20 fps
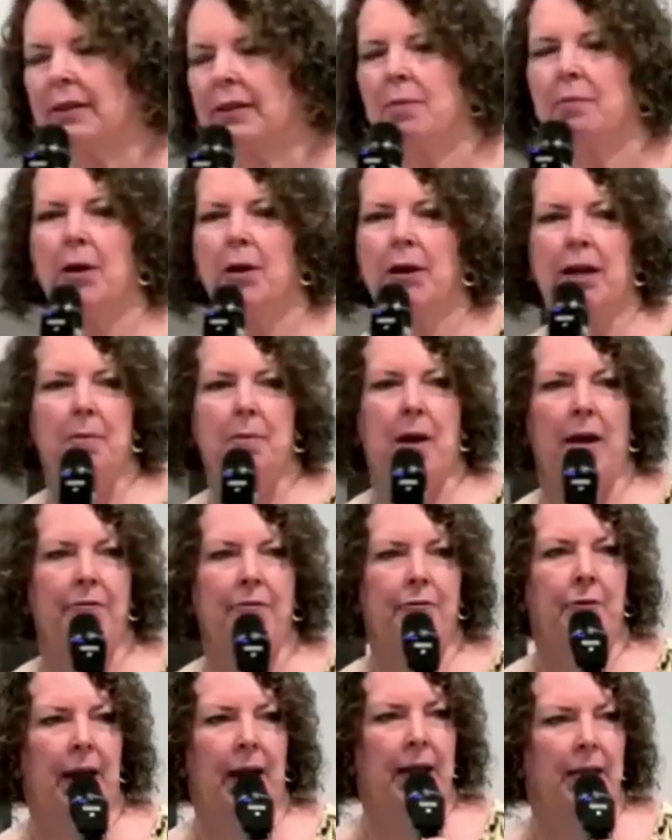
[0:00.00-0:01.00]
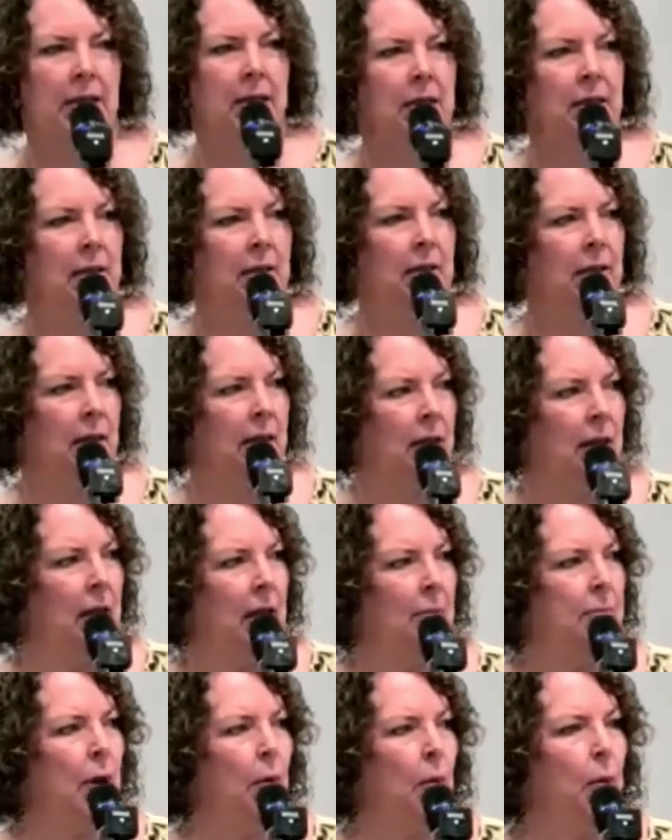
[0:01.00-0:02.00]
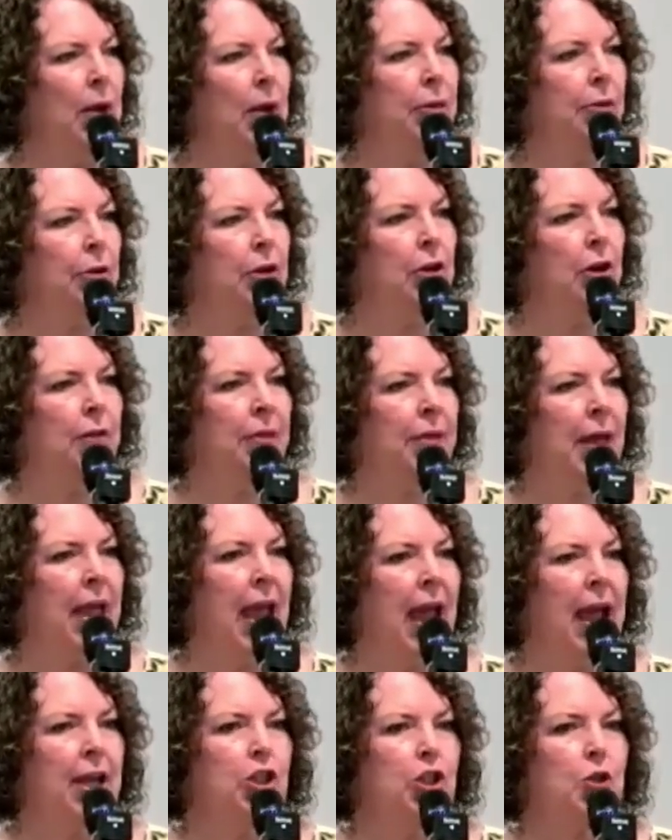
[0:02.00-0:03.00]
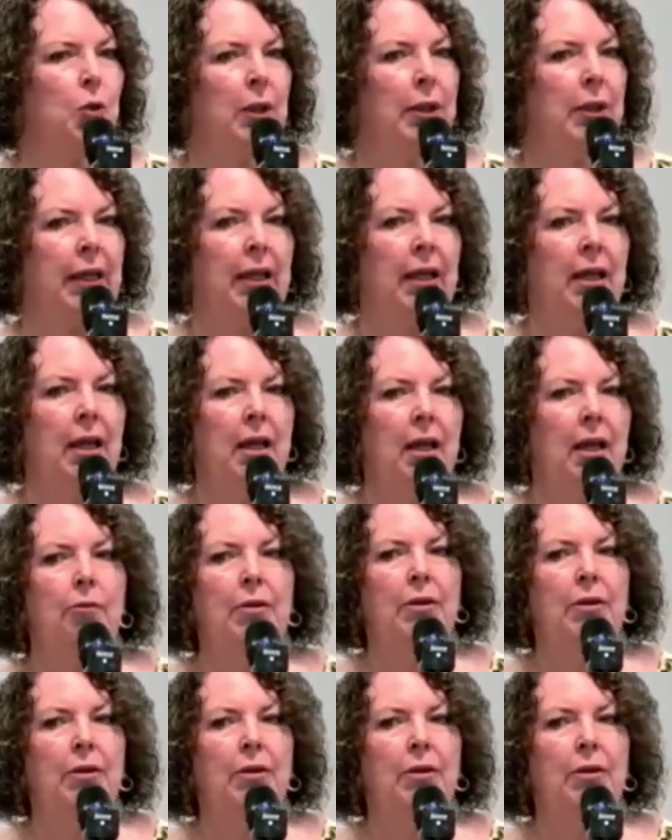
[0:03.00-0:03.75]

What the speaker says: somebody my friend, but whether or not they actually